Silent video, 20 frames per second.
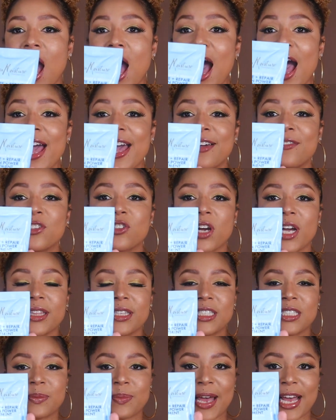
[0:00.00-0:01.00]
I have tried
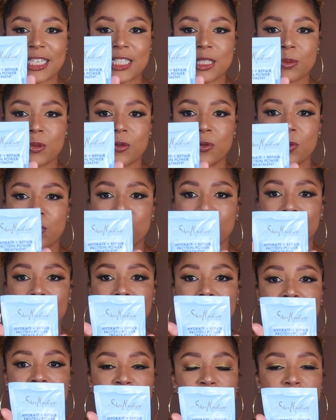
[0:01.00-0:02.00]
this mask before. It
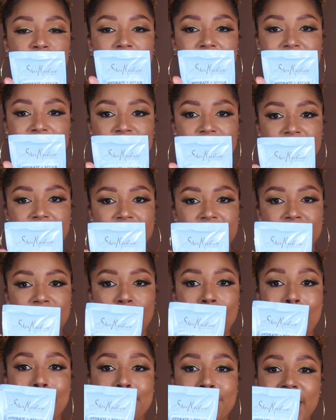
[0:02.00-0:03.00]
was super hydrating,
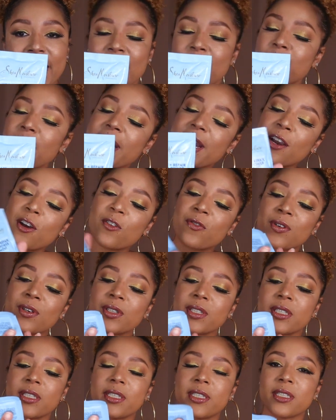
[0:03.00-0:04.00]
made my hair feel
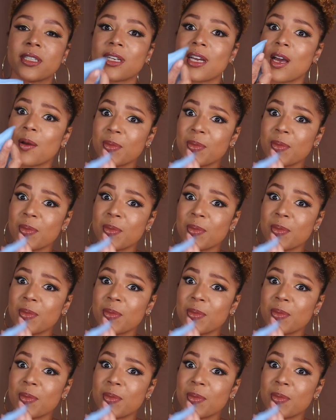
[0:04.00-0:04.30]
good.